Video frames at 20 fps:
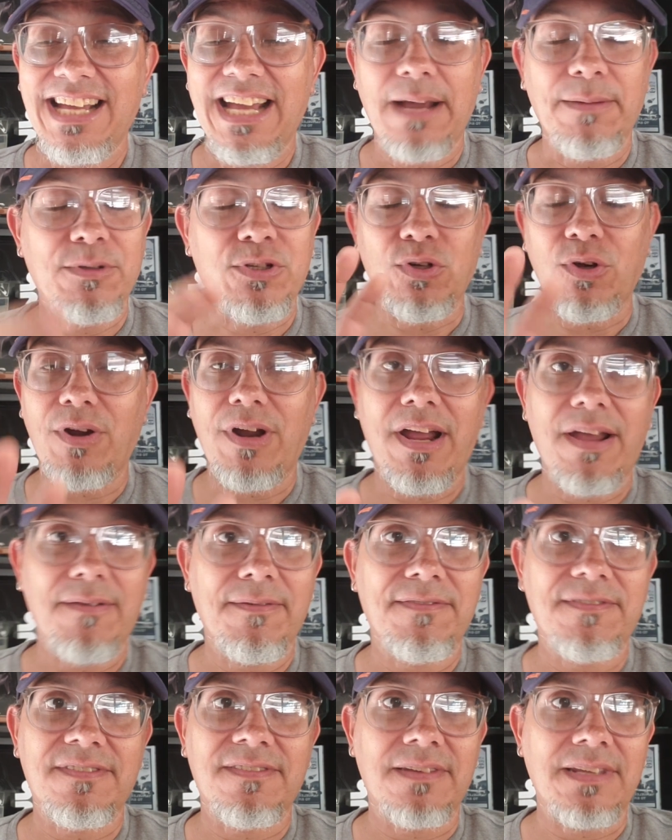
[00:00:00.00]
I'm sure
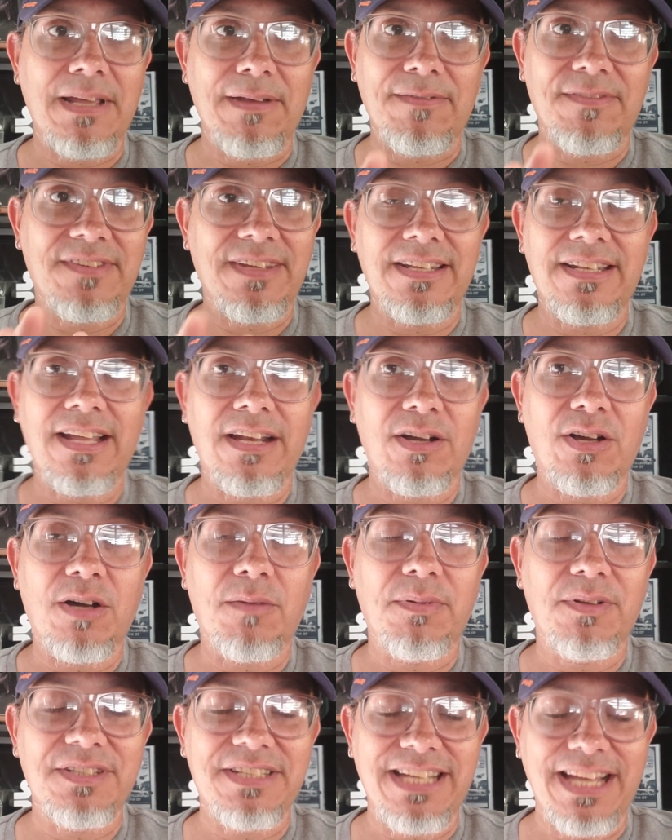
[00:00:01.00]
I've said that a
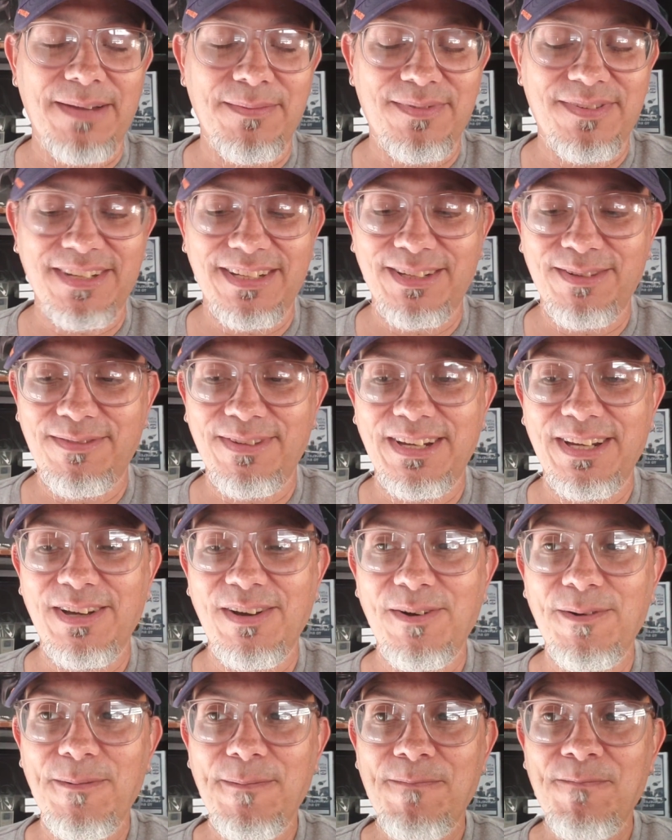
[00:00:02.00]
couple of times on the
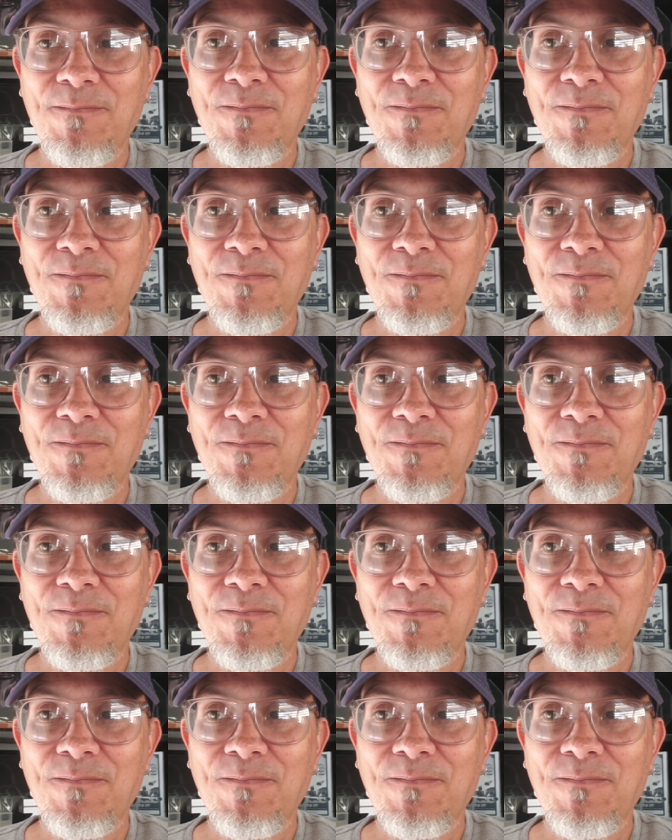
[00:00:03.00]
video.